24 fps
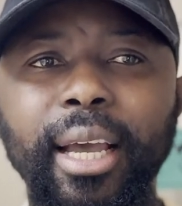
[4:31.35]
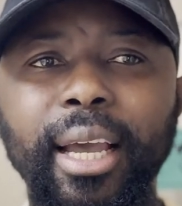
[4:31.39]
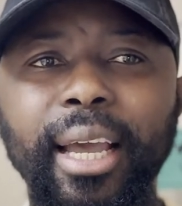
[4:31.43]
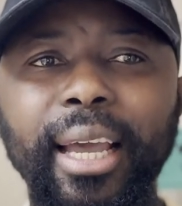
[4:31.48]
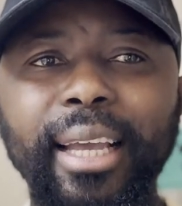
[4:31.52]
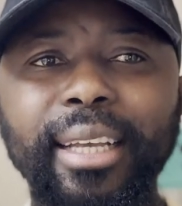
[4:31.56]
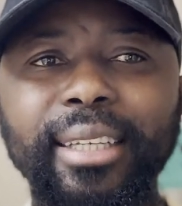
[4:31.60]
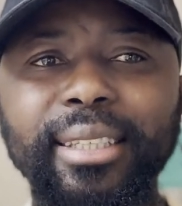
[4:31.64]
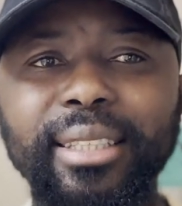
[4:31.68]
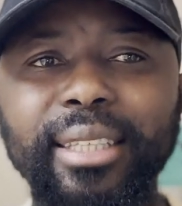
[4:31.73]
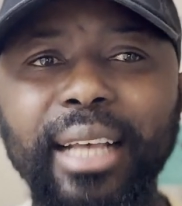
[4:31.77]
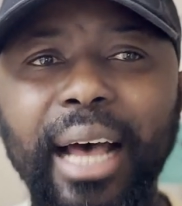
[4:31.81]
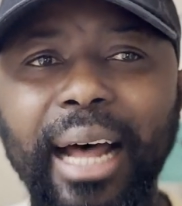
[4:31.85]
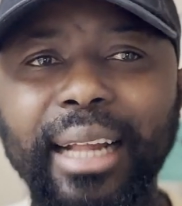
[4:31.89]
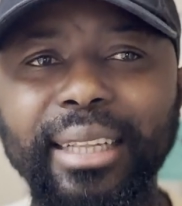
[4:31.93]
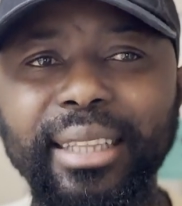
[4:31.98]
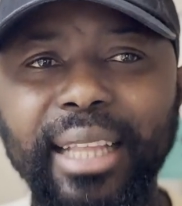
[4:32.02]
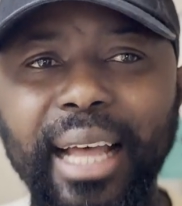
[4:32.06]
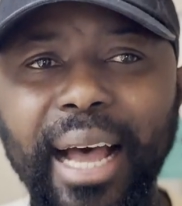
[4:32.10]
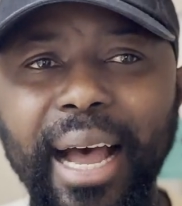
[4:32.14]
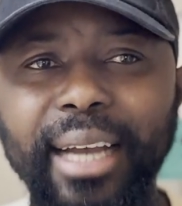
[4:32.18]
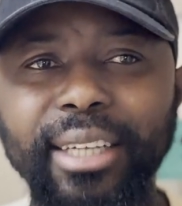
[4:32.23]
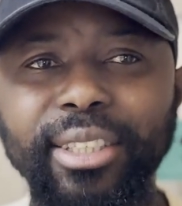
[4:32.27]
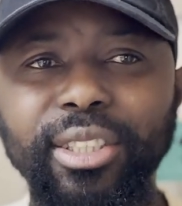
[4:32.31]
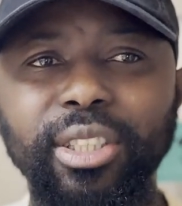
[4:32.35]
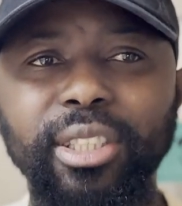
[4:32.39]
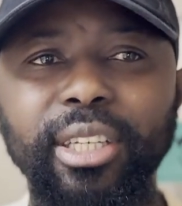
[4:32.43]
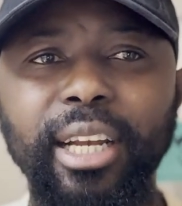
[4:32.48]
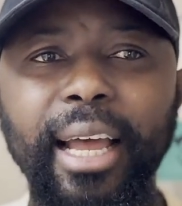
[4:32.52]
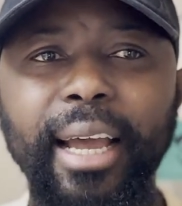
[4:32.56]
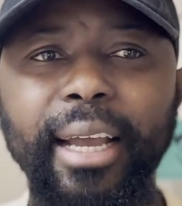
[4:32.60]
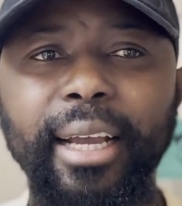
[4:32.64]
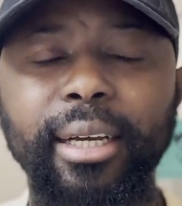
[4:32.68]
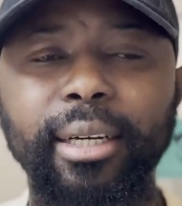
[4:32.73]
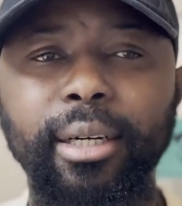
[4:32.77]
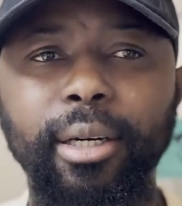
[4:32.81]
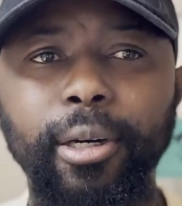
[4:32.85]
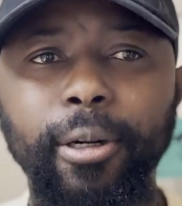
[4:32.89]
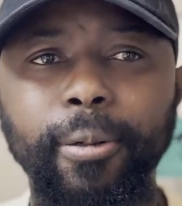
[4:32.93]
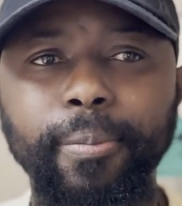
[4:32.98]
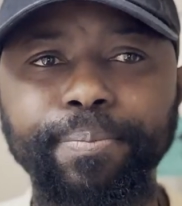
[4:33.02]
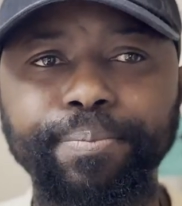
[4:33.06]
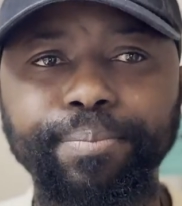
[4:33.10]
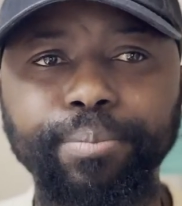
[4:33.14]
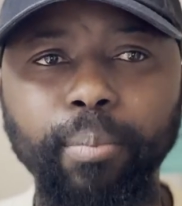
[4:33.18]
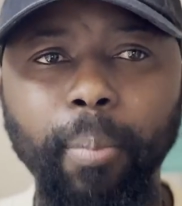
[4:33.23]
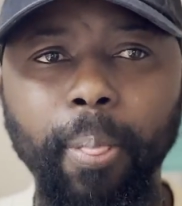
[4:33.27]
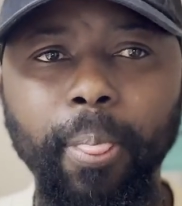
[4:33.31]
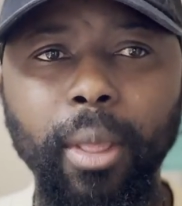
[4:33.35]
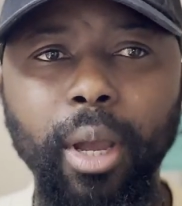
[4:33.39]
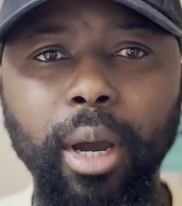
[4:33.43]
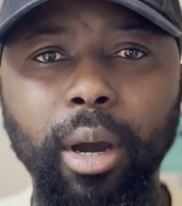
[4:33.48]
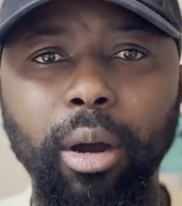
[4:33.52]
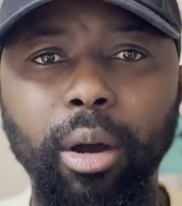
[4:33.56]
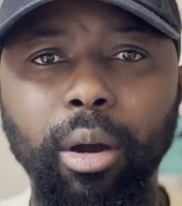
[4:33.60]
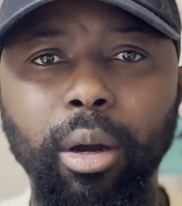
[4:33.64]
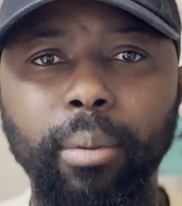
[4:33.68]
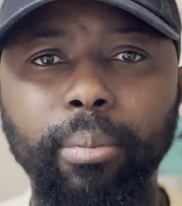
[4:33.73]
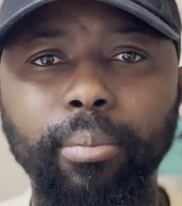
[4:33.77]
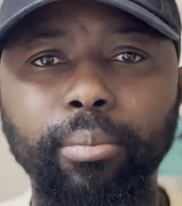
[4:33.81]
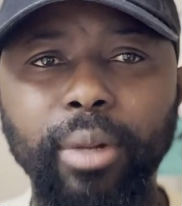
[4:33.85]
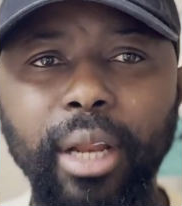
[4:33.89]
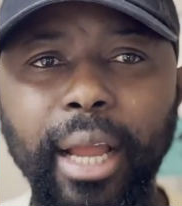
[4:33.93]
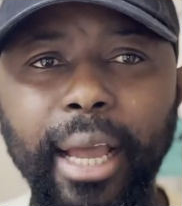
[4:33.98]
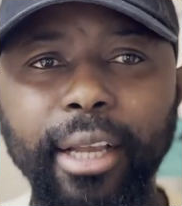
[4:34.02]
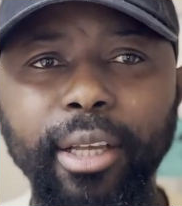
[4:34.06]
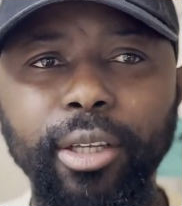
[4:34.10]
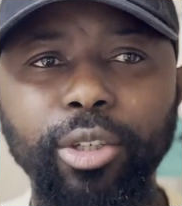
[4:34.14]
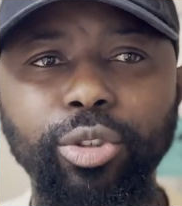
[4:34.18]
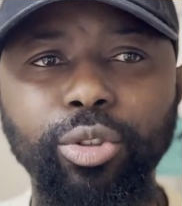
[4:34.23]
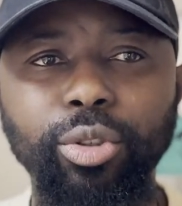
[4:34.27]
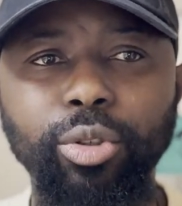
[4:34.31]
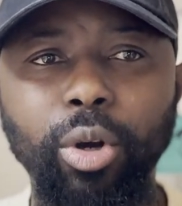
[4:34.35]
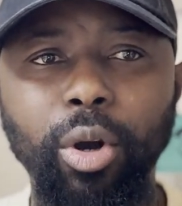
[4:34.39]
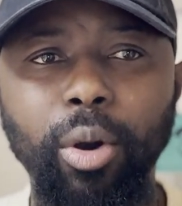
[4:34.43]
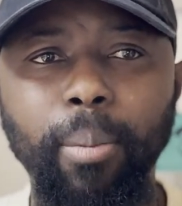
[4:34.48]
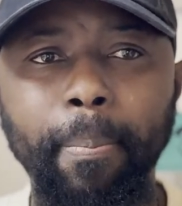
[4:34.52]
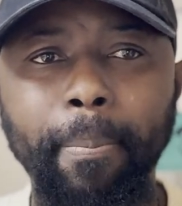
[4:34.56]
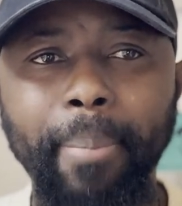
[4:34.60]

is attached, like your